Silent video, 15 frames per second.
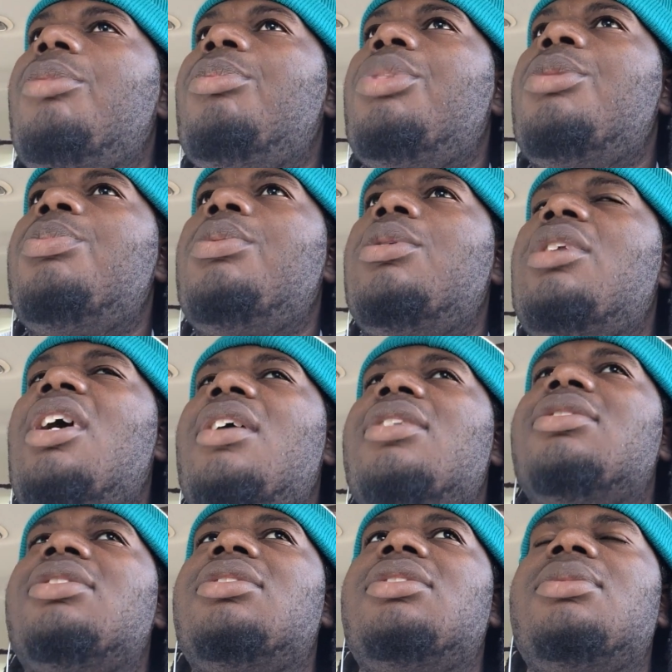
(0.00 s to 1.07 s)
people
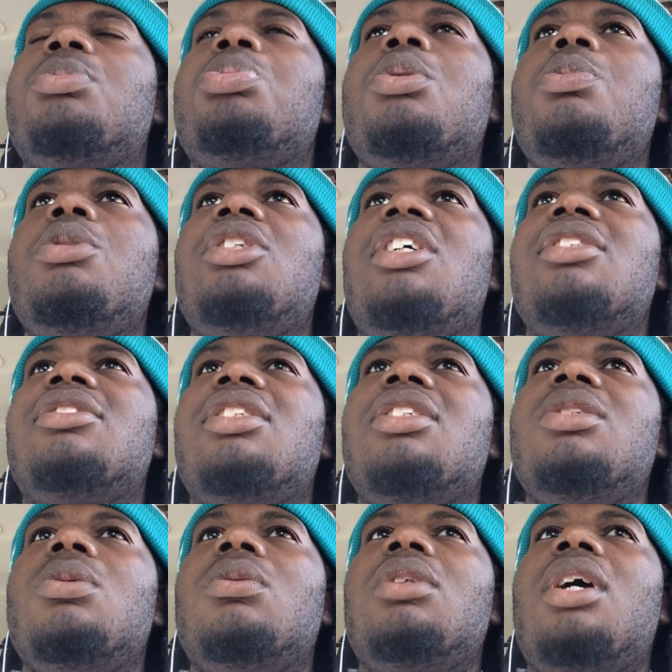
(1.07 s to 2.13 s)
that's people that's
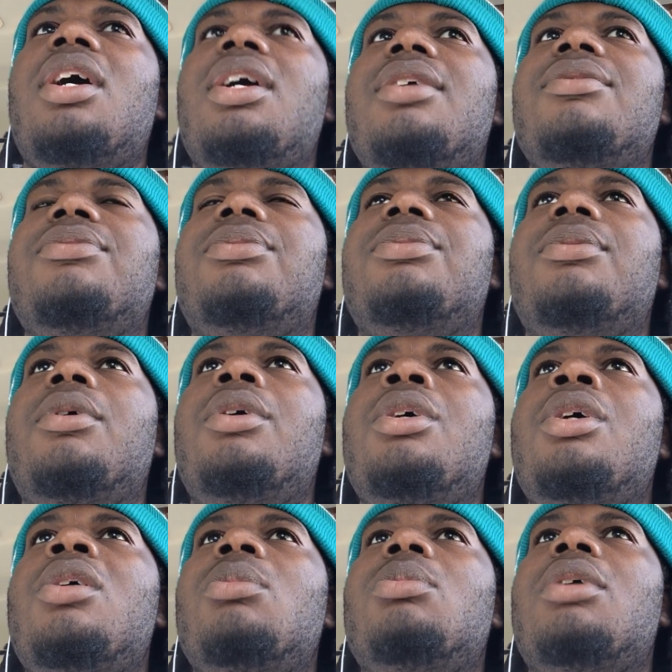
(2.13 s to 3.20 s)
in your life
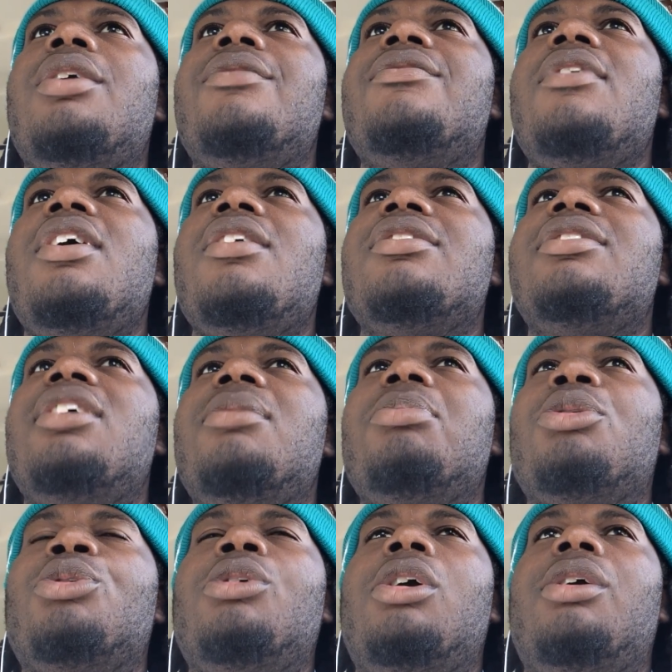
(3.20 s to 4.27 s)
but very
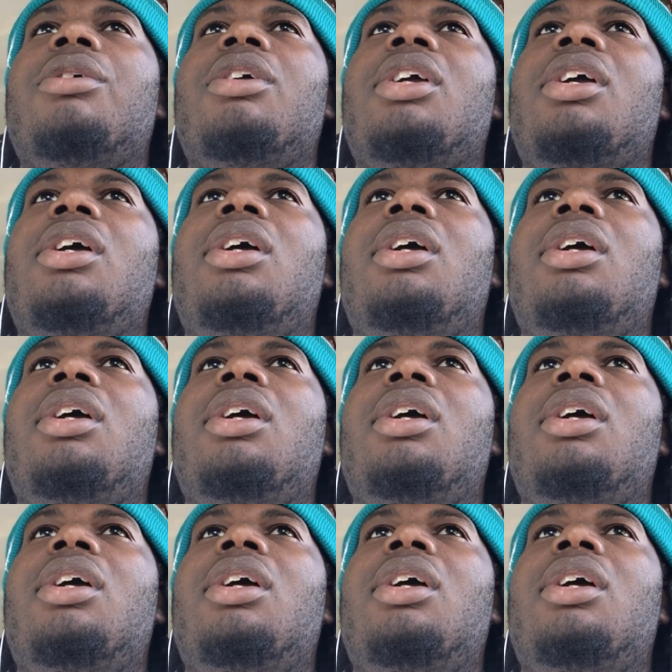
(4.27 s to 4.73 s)
temporary.